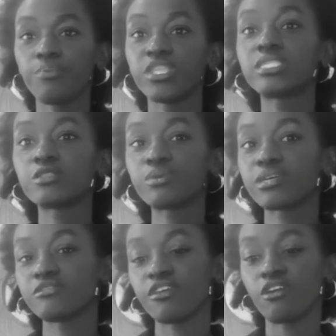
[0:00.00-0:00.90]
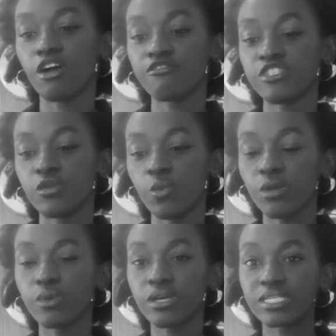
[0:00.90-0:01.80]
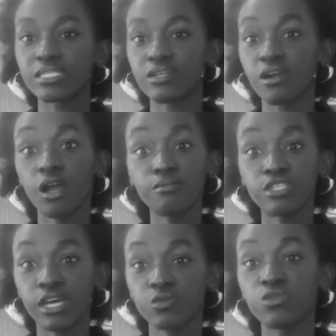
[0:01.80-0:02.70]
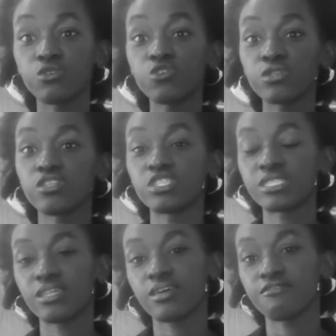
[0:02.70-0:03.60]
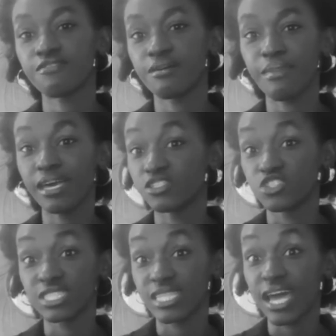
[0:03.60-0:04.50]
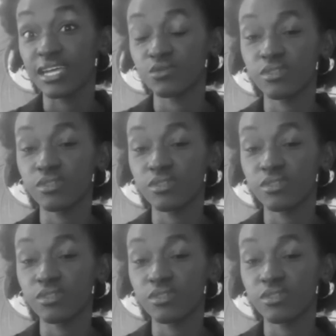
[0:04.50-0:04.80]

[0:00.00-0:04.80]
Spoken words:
This is because very often when we consider objects, we usually just think of them as just that.